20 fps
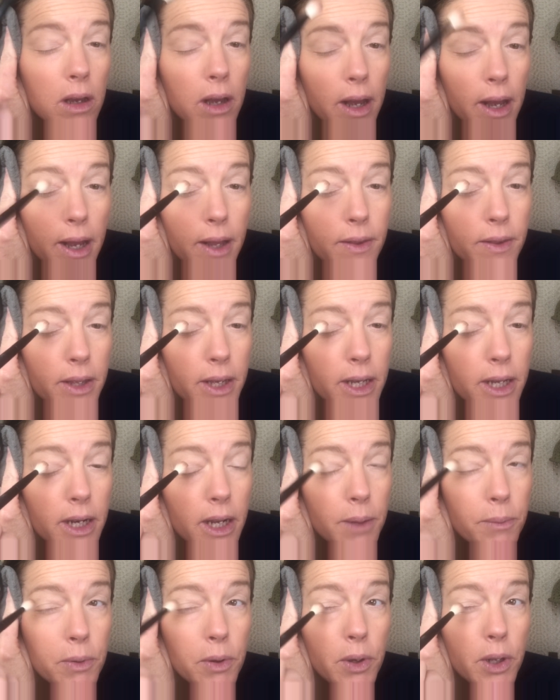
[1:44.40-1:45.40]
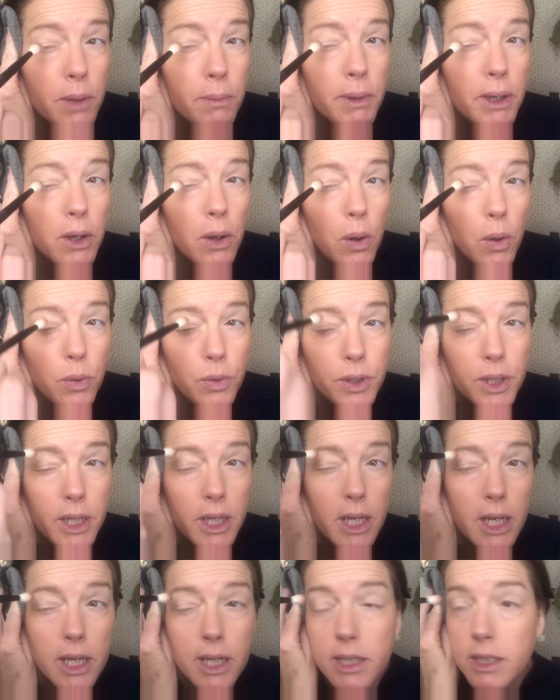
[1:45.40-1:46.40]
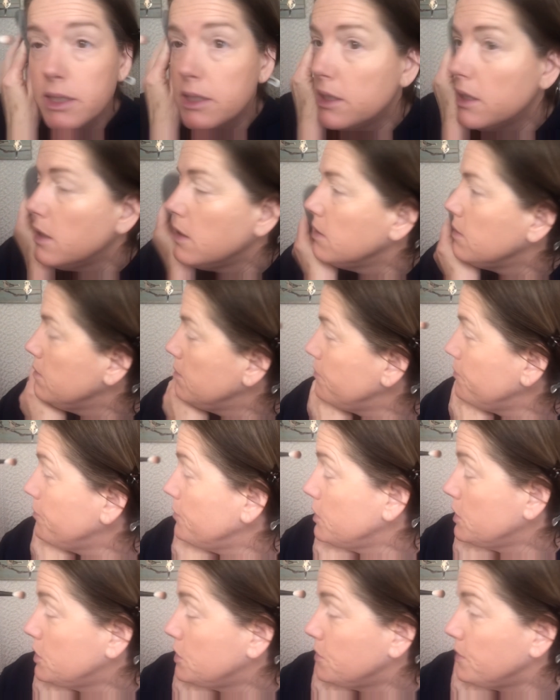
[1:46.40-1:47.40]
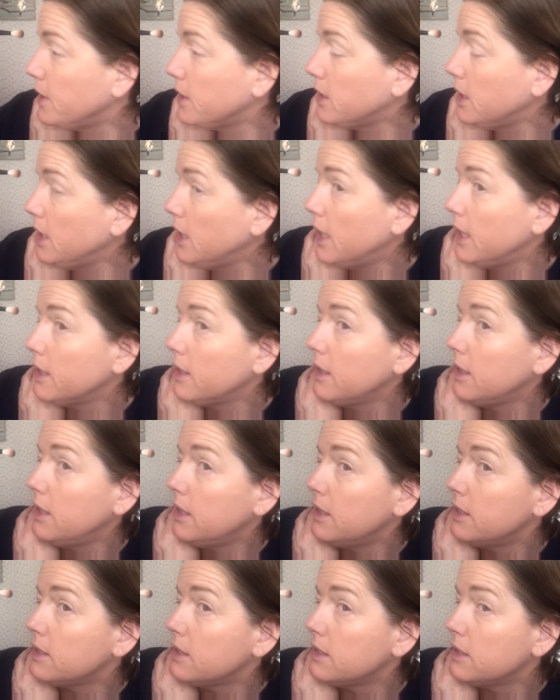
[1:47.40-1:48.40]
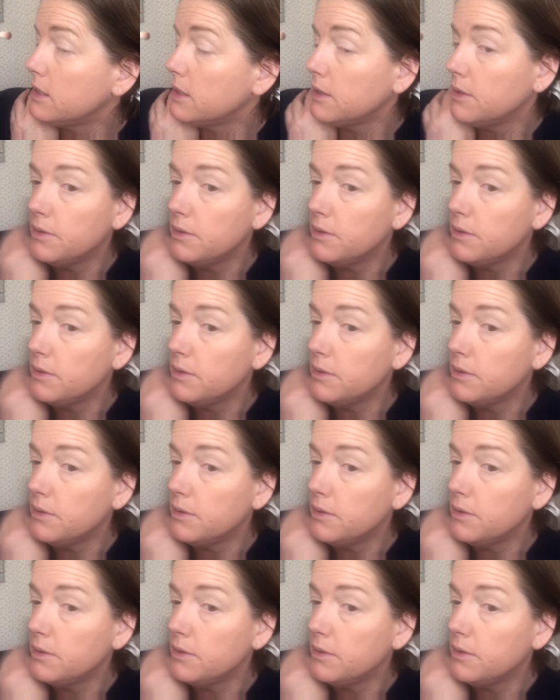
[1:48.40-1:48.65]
And then I'm going to be holding it directly like this,